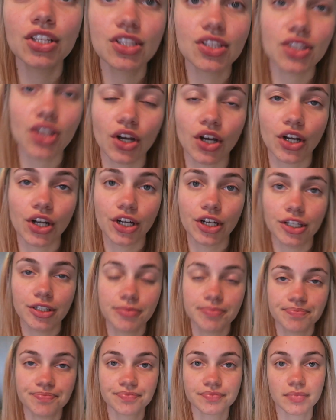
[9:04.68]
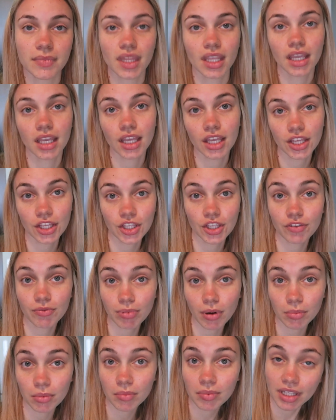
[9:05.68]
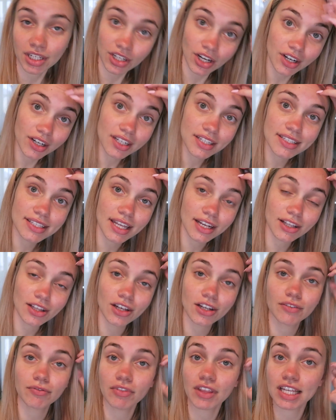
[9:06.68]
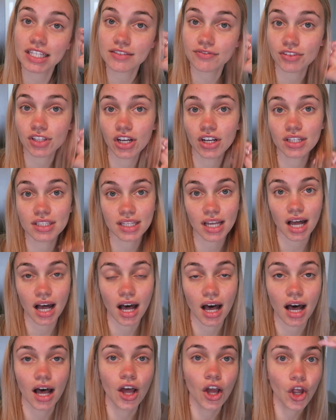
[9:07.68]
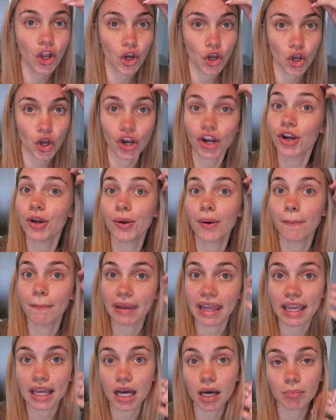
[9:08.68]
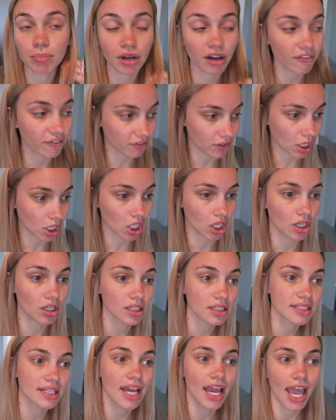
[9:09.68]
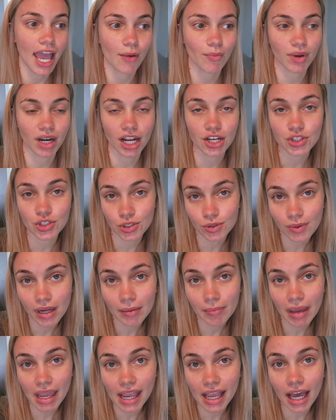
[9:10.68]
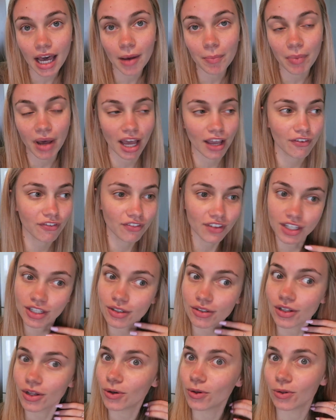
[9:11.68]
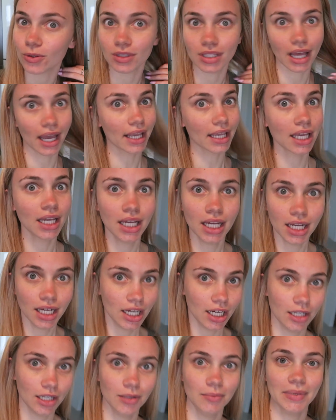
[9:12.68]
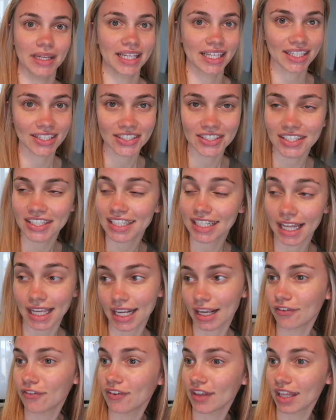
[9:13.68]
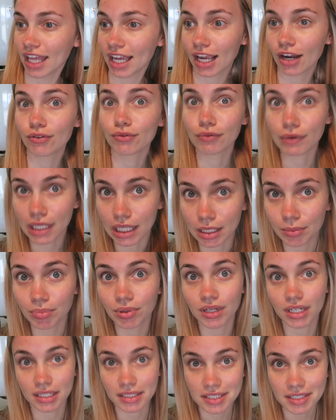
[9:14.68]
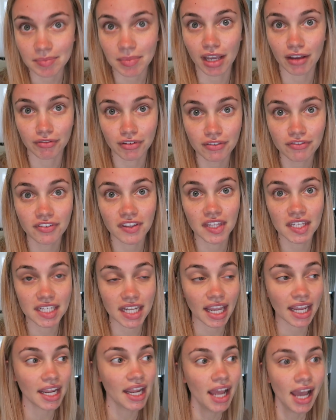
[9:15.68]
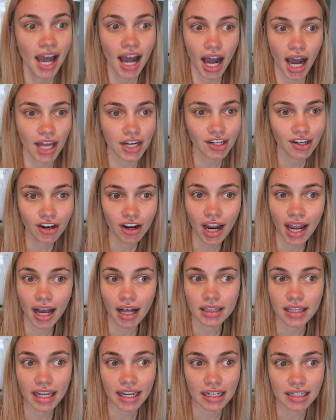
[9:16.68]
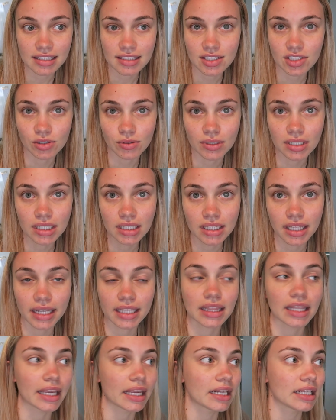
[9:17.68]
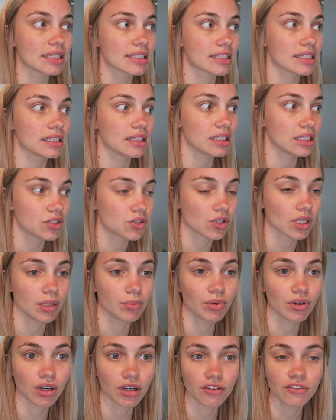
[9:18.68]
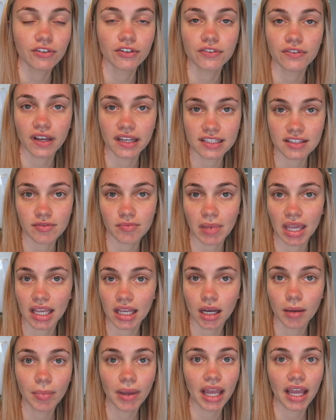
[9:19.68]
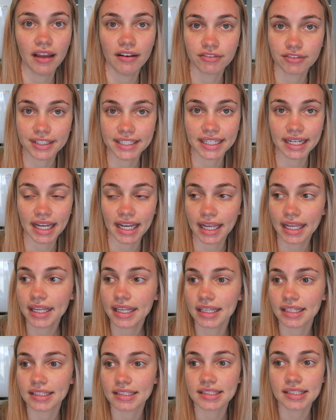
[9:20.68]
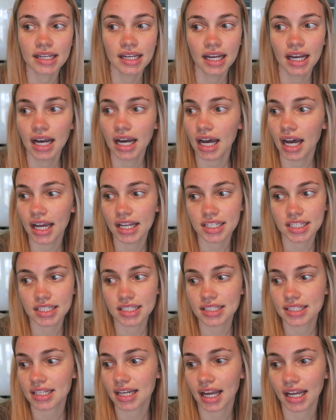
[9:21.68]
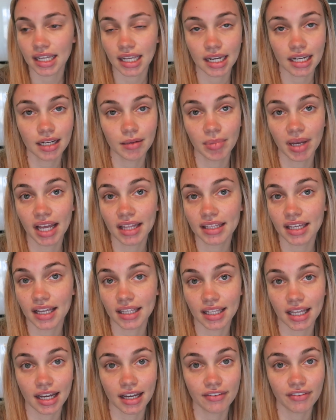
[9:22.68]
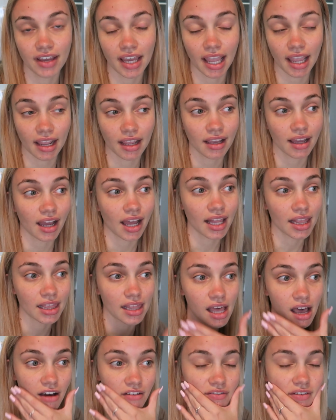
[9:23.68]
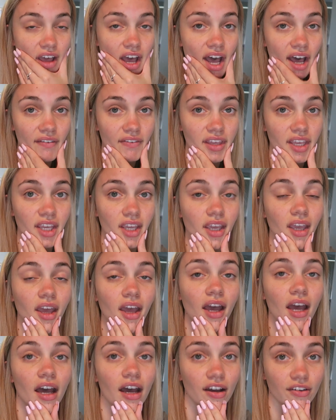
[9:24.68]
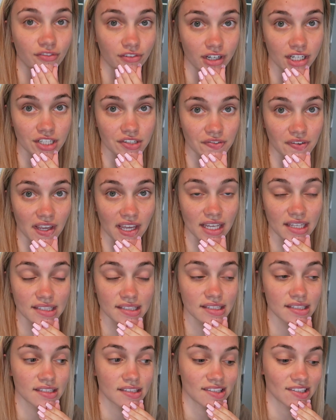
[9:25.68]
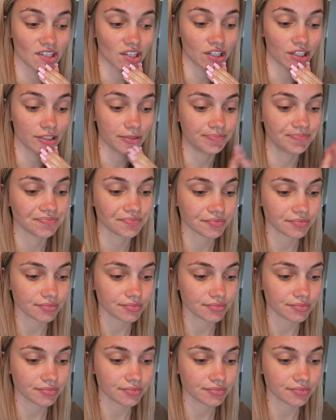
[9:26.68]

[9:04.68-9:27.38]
So you've probably noticed that a lot of these vlogs are no makeup vlogs. And when I do wear makeup, I feel all like, oh my God, like I feel like I really put in some effort for the day. I don't know how ladies do it, like ladies that literally put on a full face of makeup every day, because I ain't about that life. Hey, I love having a fresh face. So